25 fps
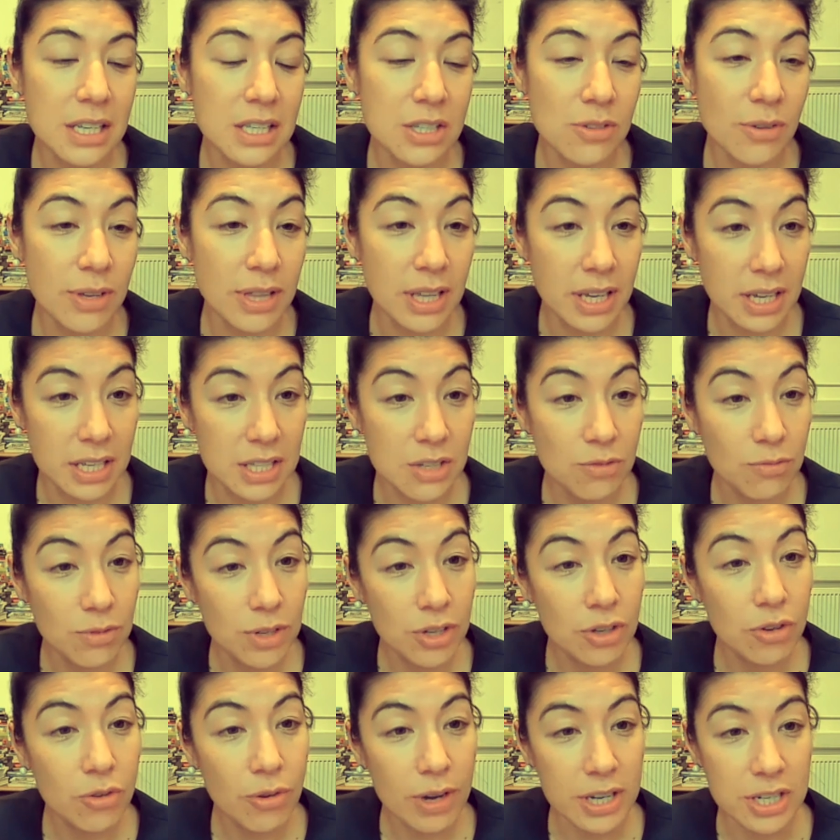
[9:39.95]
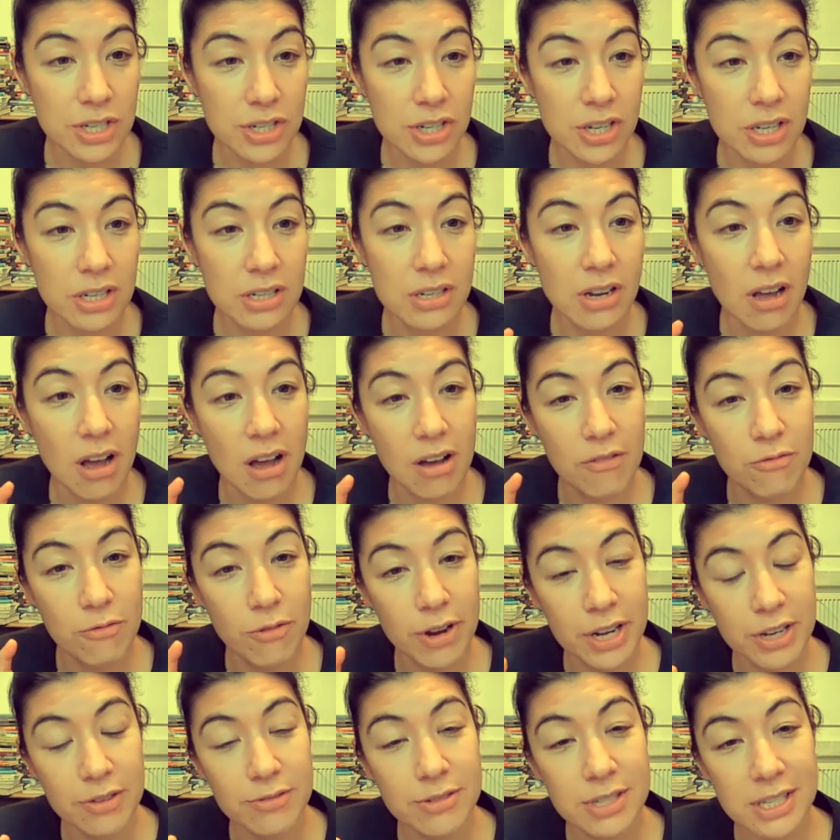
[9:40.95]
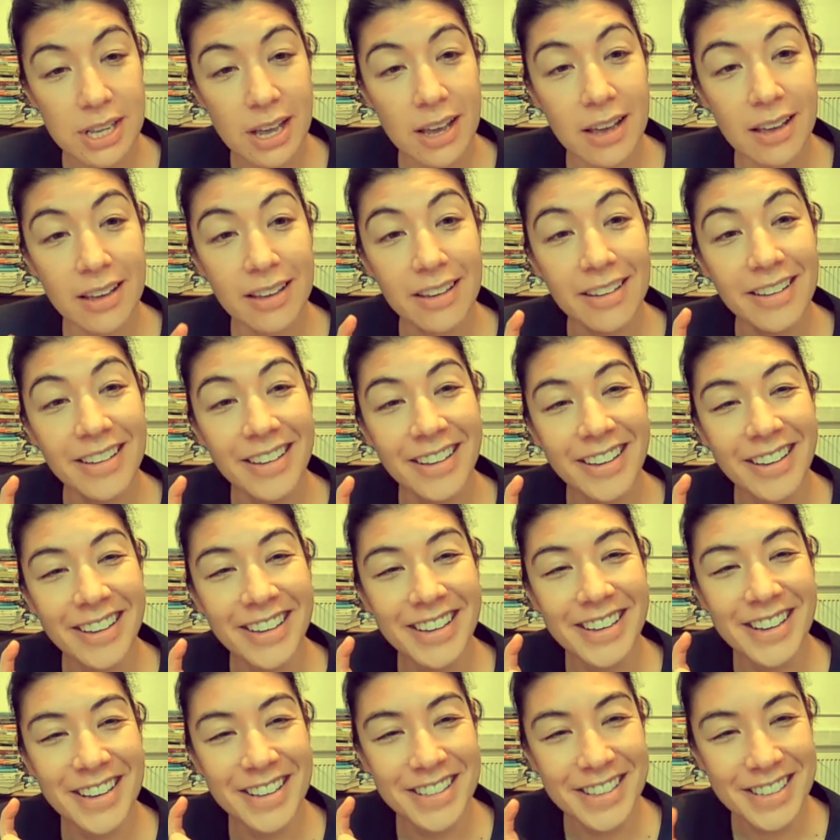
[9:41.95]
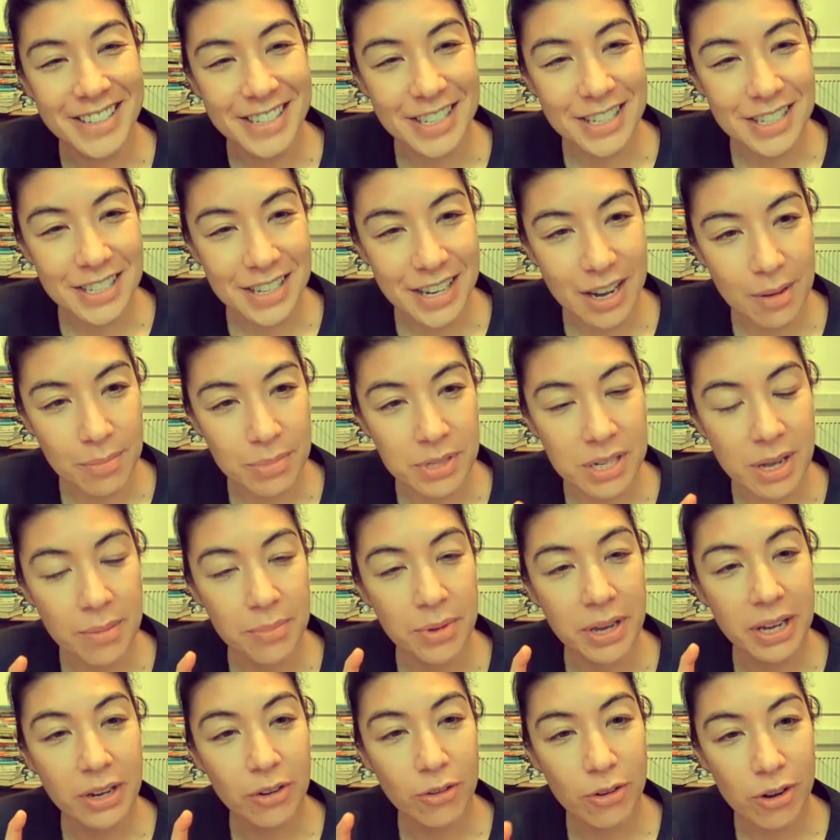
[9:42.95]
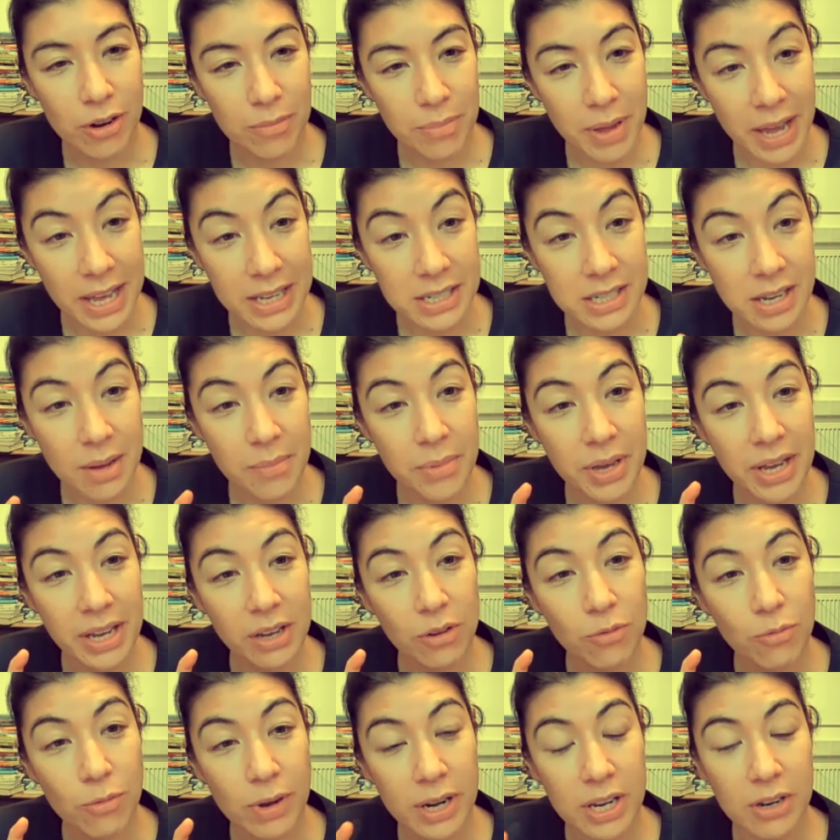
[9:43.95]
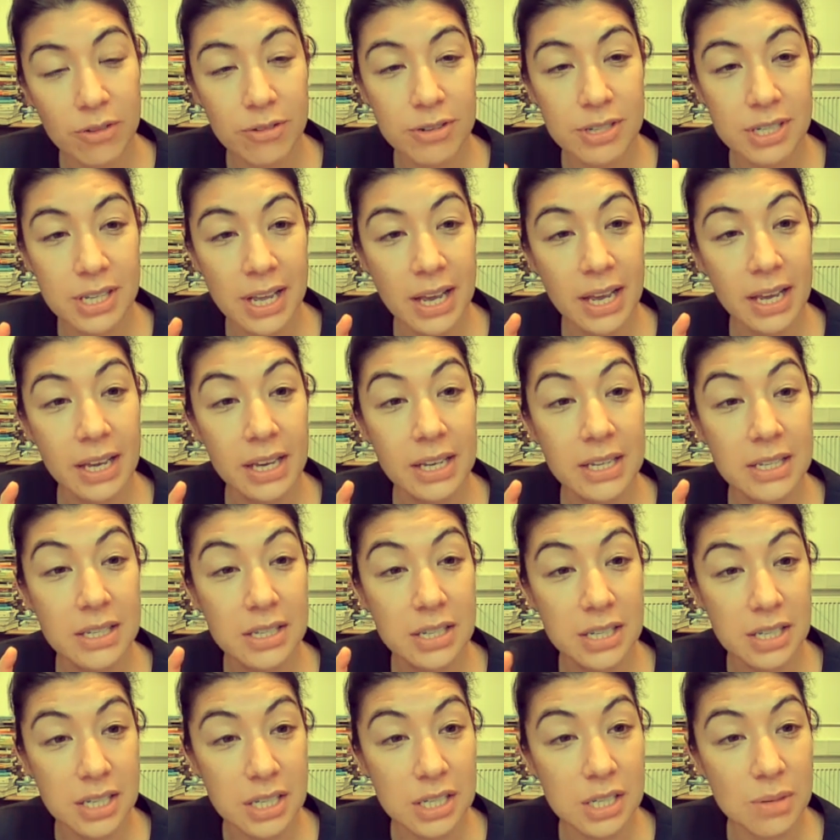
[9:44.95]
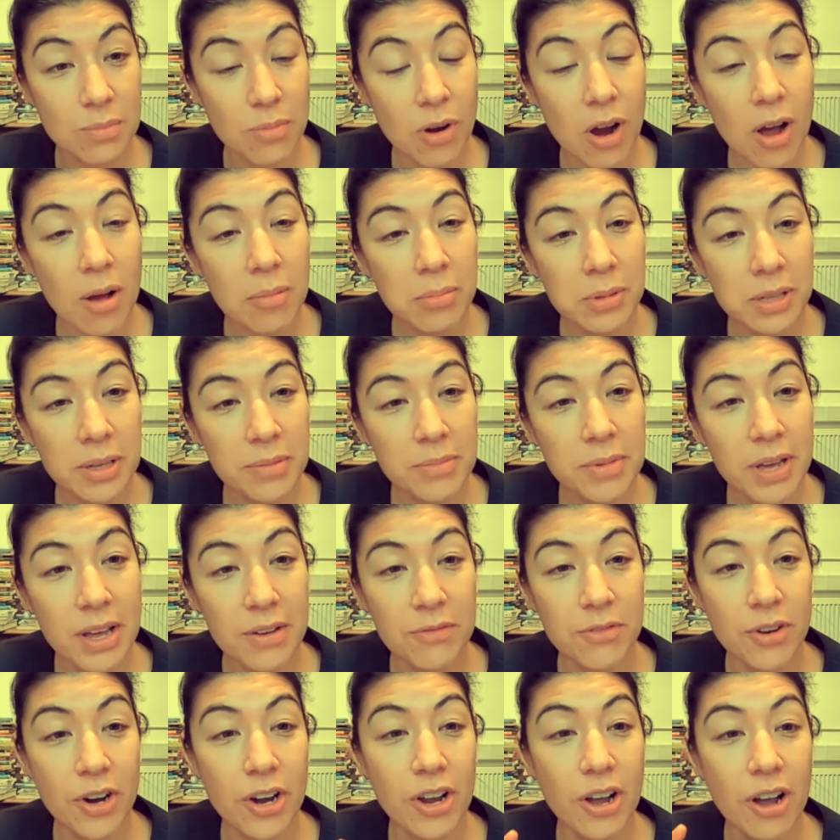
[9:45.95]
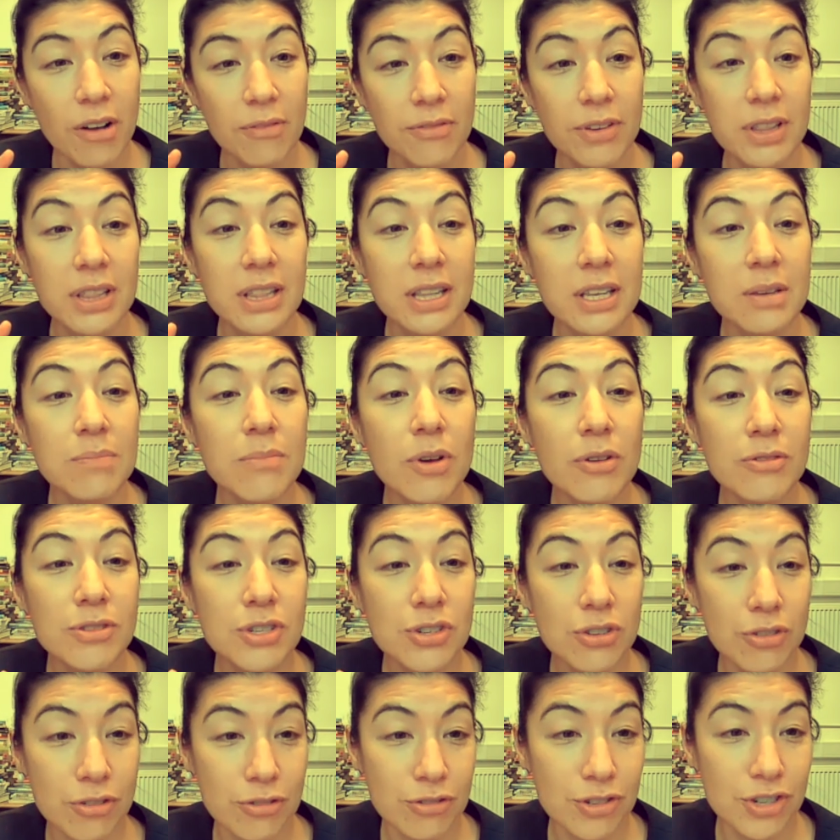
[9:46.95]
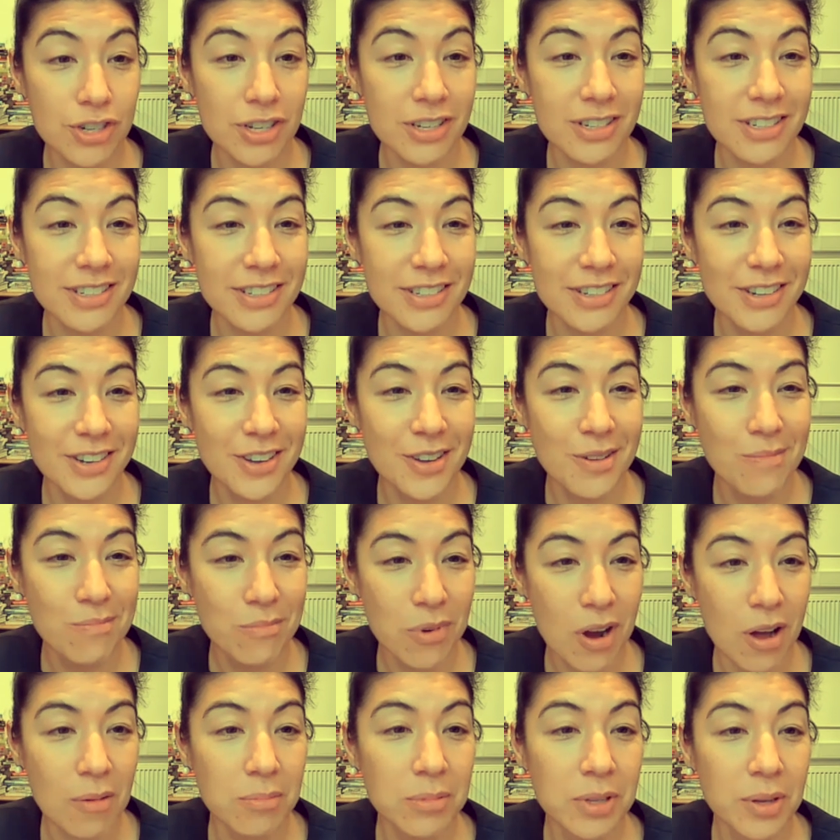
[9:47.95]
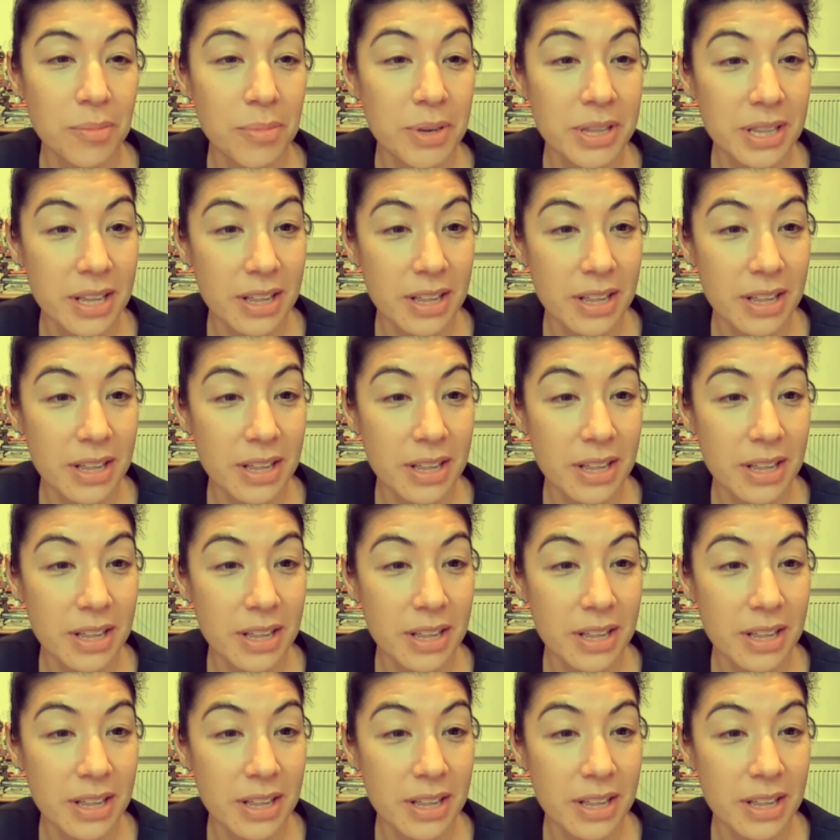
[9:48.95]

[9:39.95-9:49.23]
And so I think it's a real question of when you say this is an epidemic or a pandemic, what you're saying is this is a problem and very often the most urgent problem.